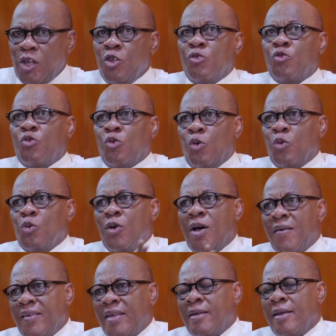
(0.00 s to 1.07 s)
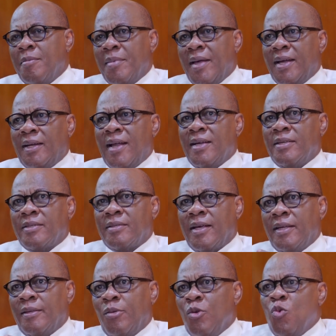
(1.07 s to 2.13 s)
So you have um, airlines
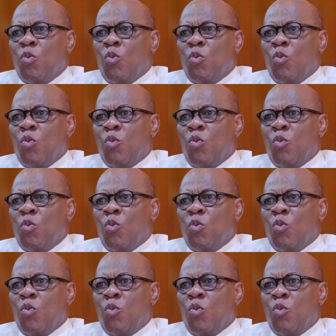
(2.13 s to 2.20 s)
saying,